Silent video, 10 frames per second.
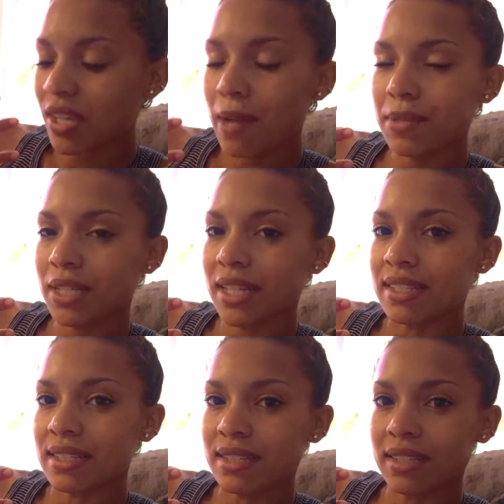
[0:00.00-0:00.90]
time to
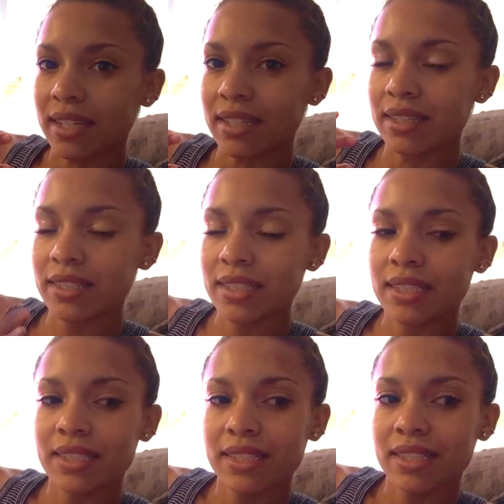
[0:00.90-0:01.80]
cleanse the skin
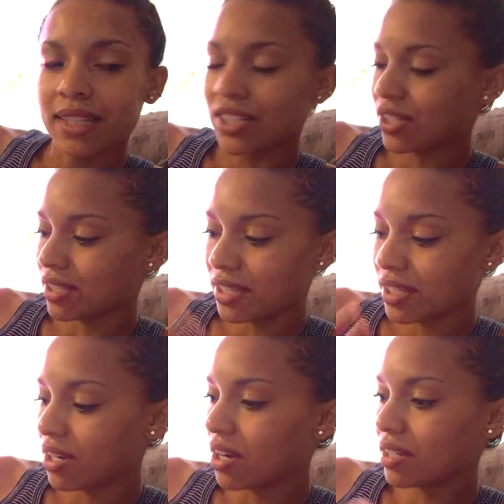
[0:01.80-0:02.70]
and just
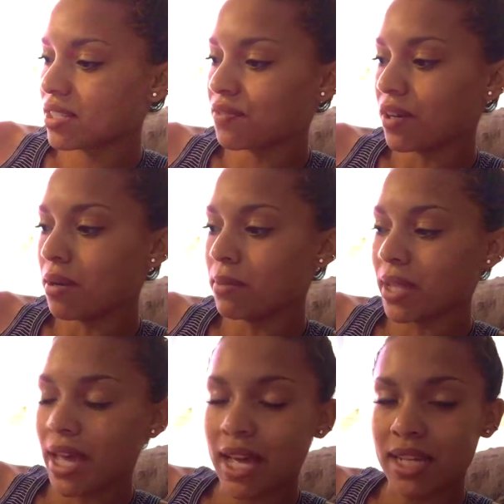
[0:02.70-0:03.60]
detox from
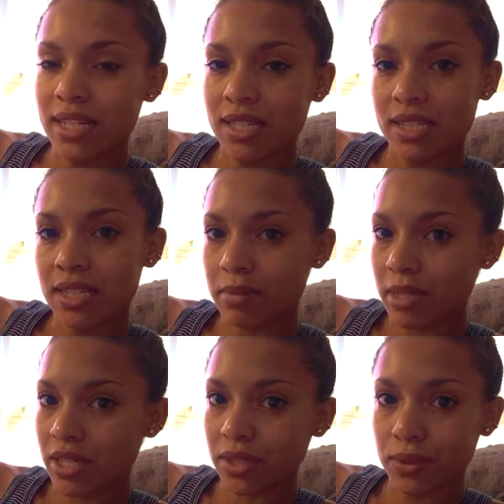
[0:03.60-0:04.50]
the head to
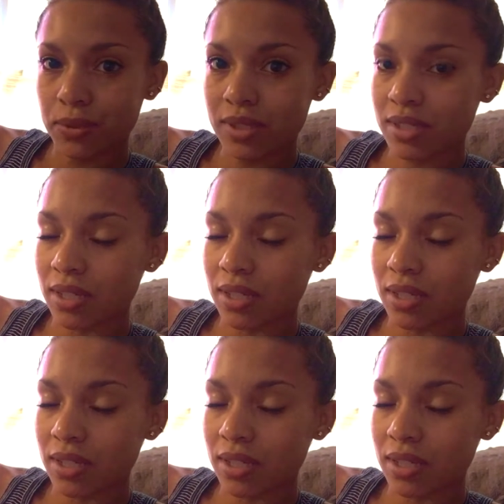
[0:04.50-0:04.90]
my toes.